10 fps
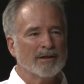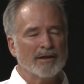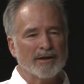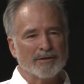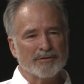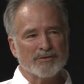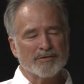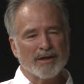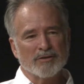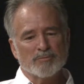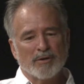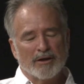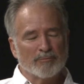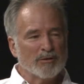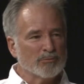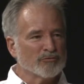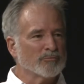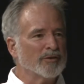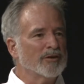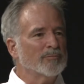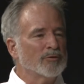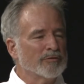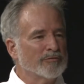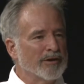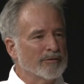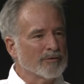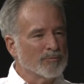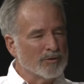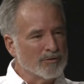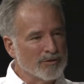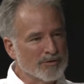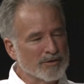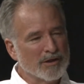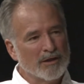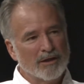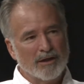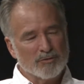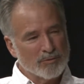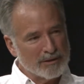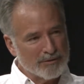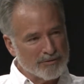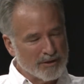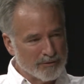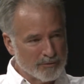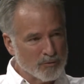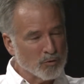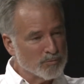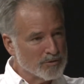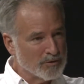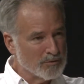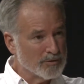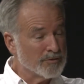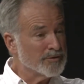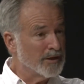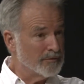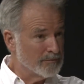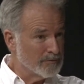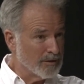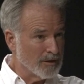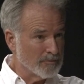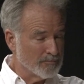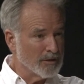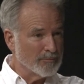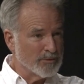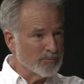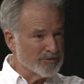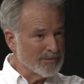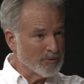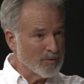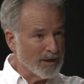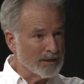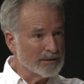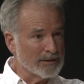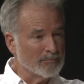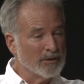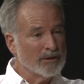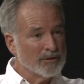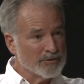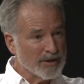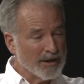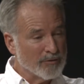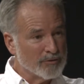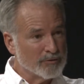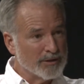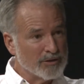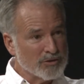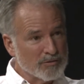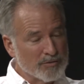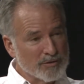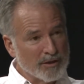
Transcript: And that inspired people from a number of faith communities, as well as other groups, unions, and our People's Democratic Club to gather donations.